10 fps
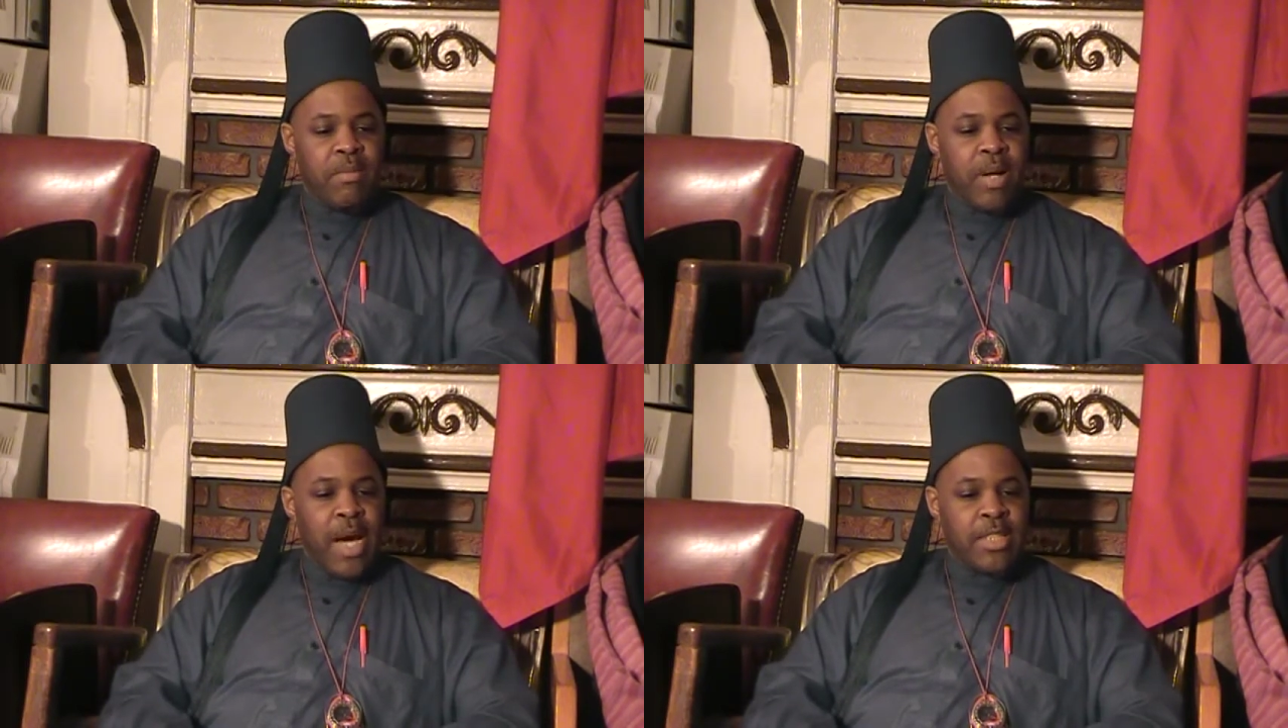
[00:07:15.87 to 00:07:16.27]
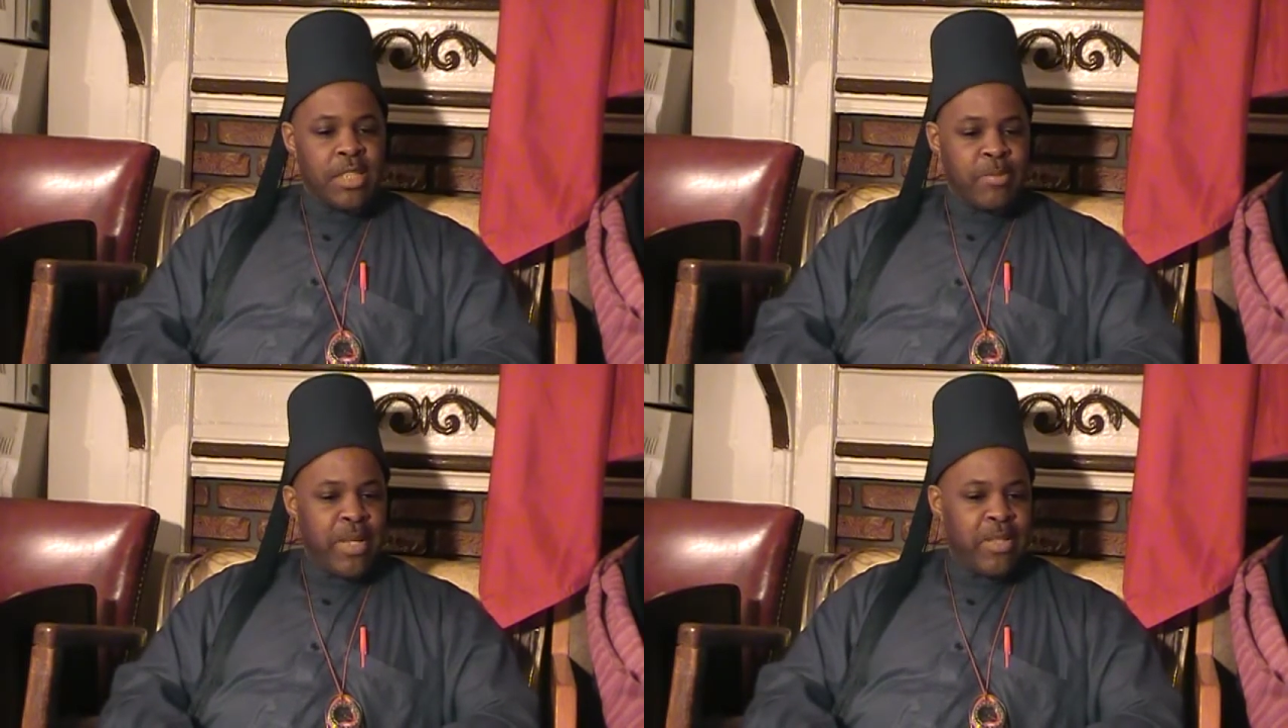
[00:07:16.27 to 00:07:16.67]
I
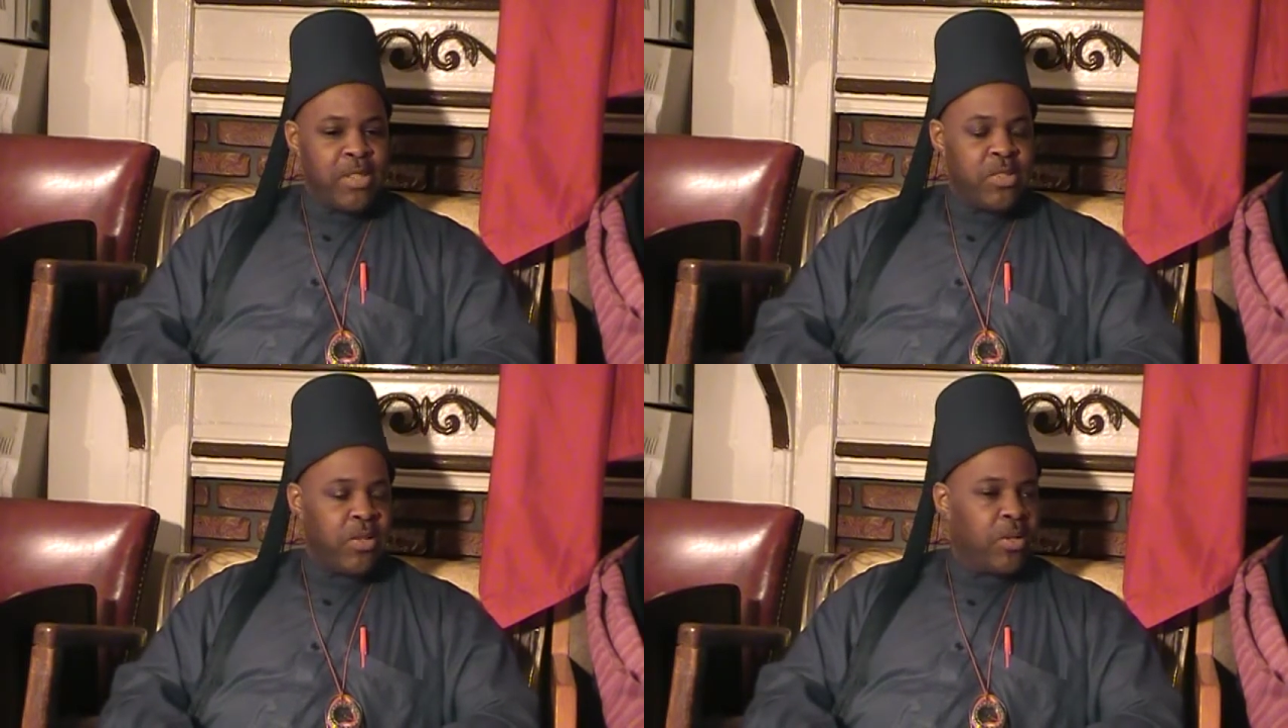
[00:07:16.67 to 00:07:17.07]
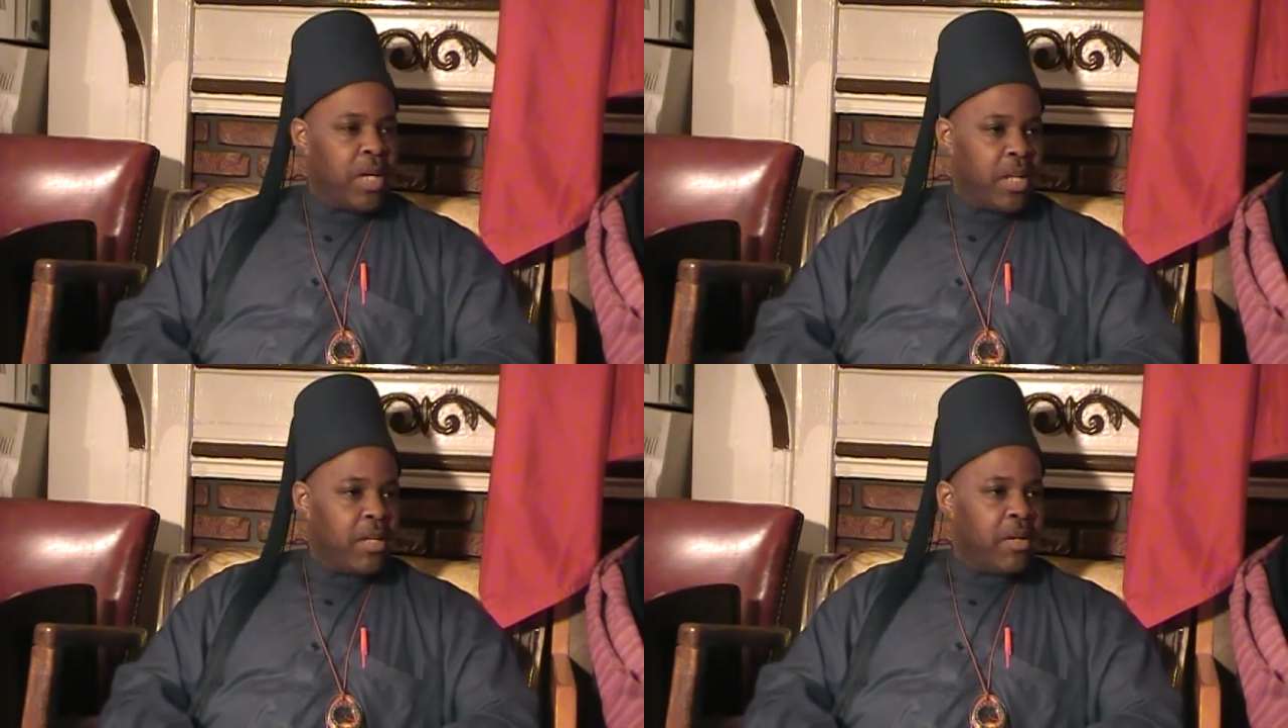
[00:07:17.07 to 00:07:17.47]
suspect that you're
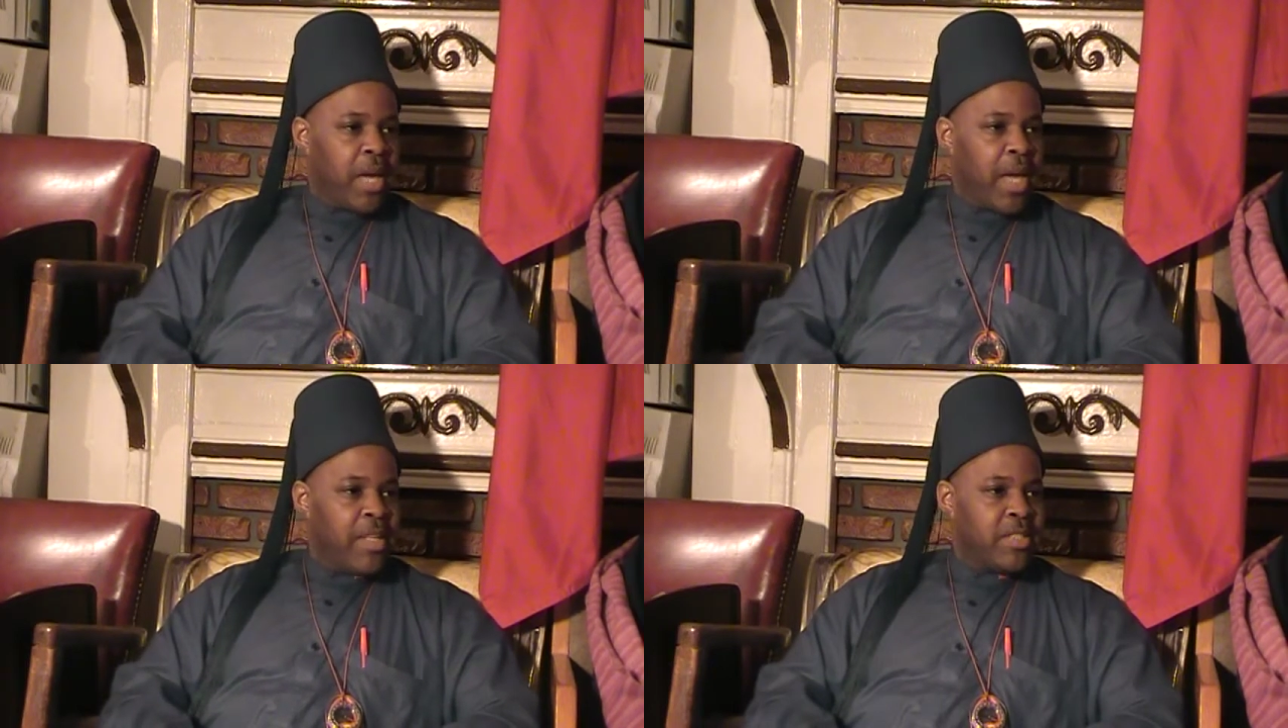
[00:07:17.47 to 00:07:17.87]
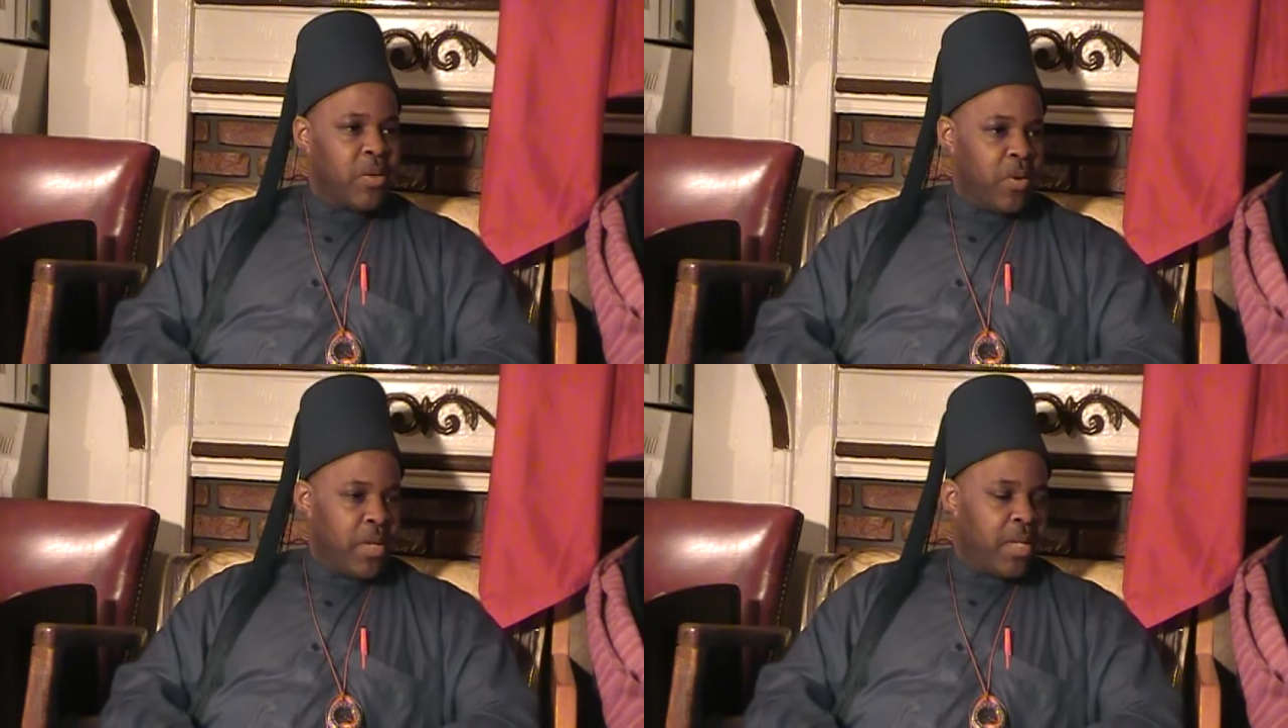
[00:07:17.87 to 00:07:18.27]
getting your hands
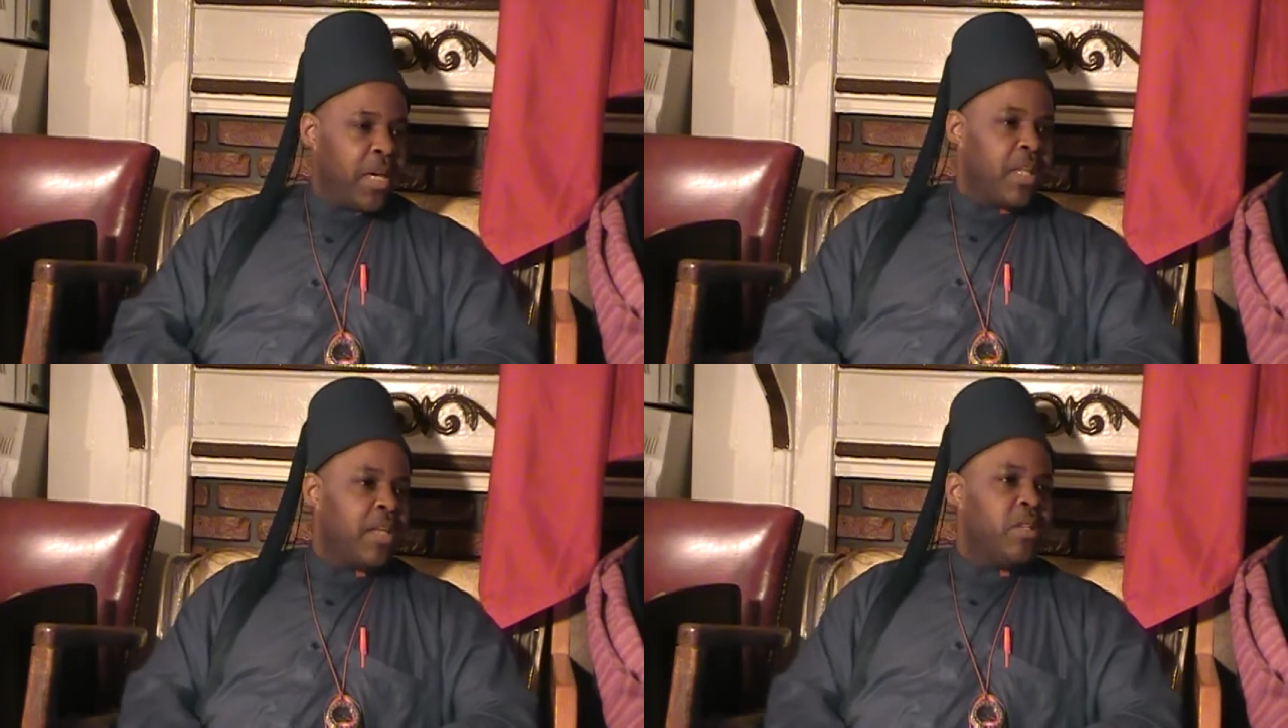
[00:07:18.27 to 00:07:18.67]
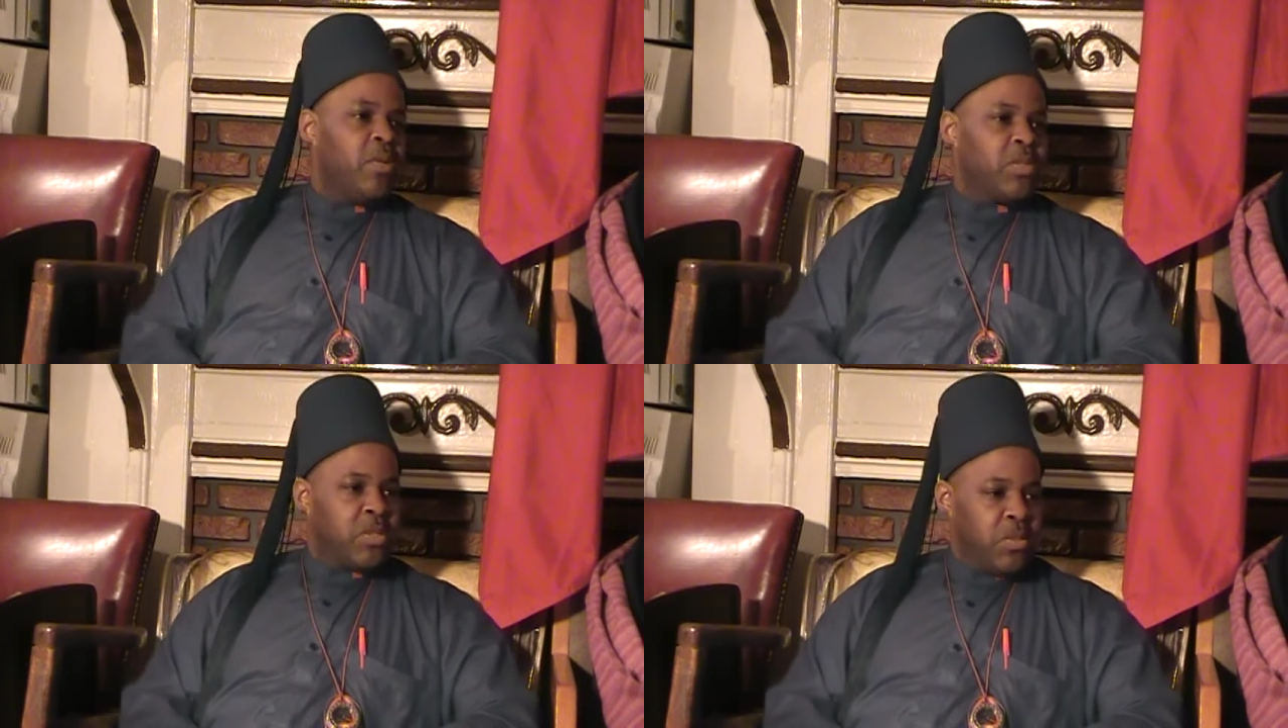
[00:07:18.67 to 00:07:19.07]
dirty and getting
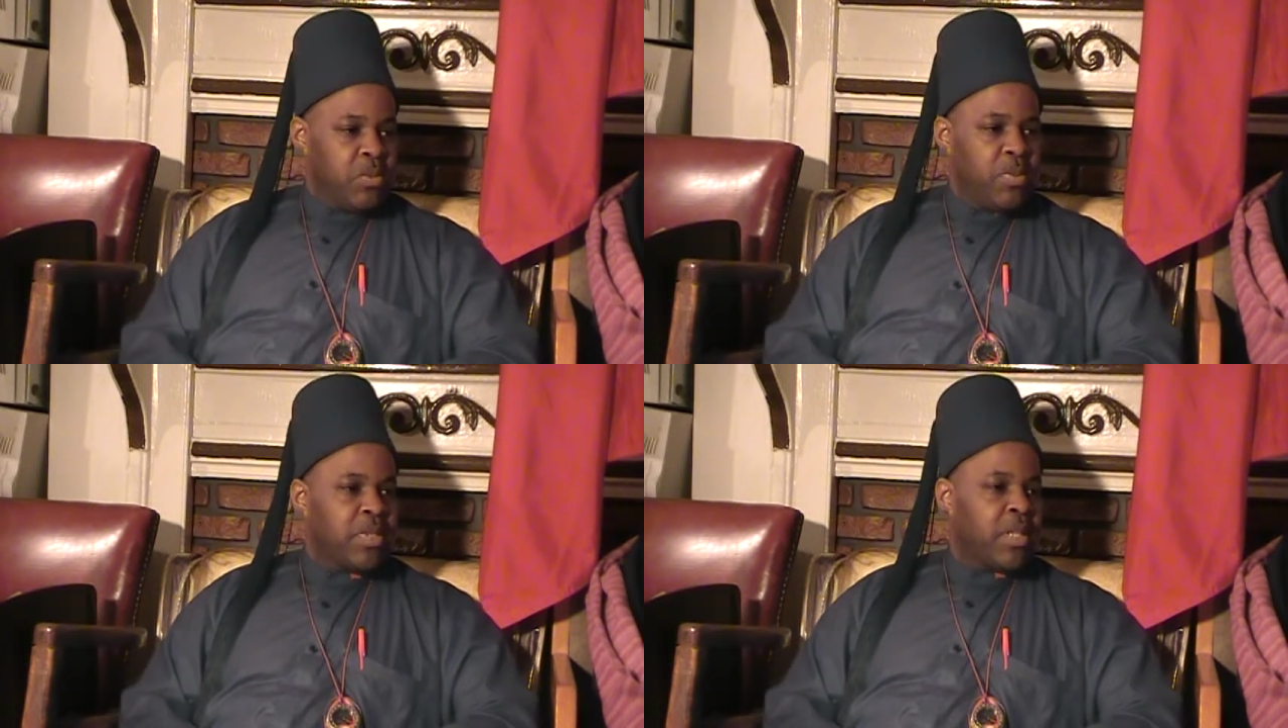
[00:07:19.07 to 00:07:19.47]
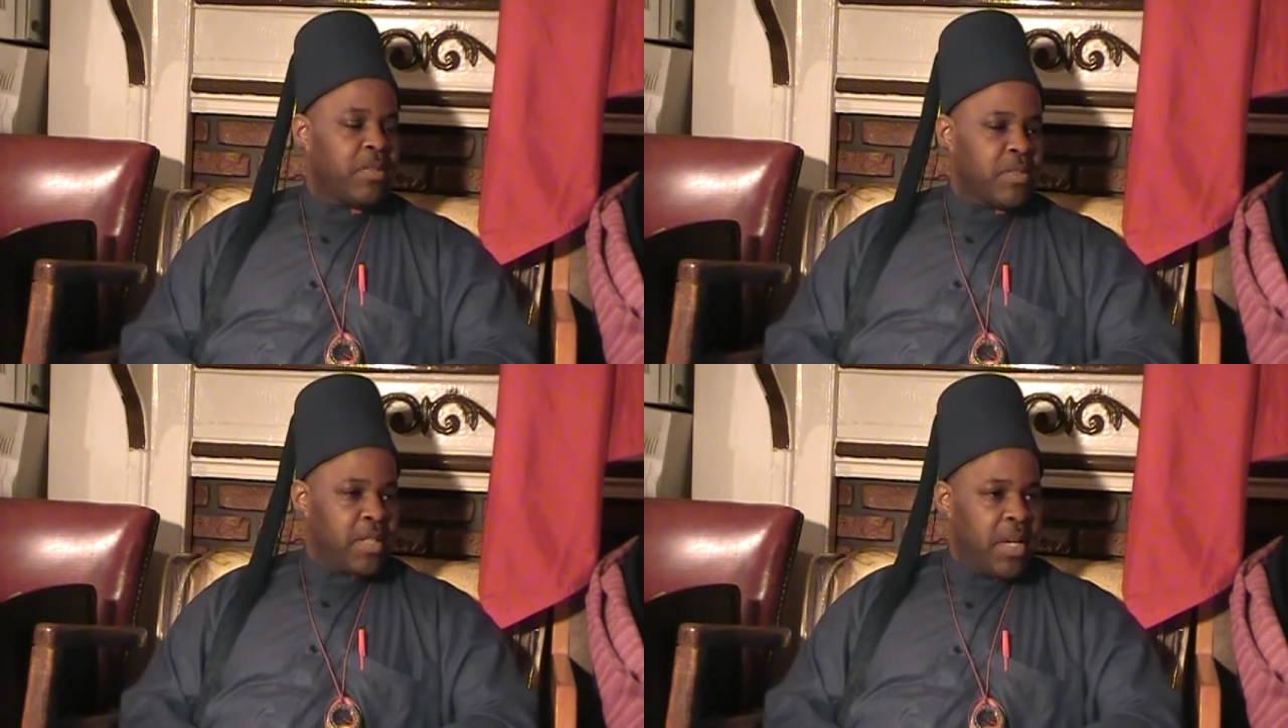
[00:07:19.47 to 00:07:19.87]
used to
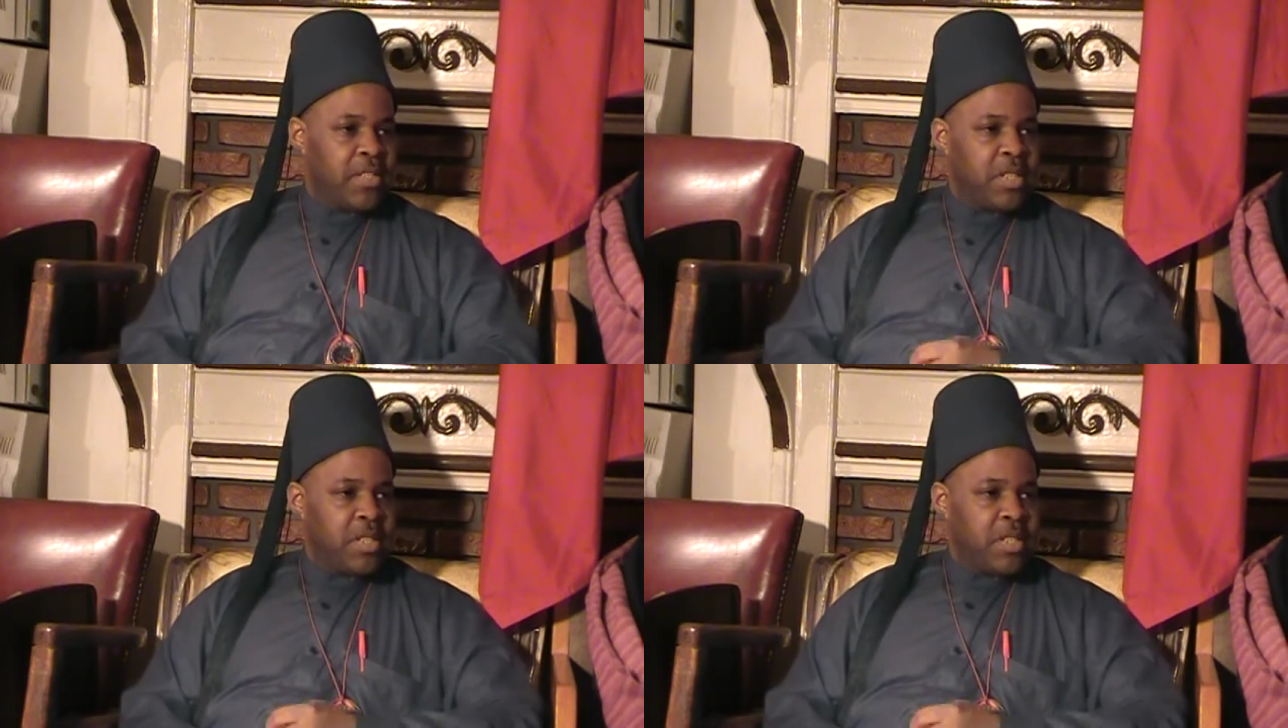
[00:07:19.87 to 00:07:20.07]
particular things,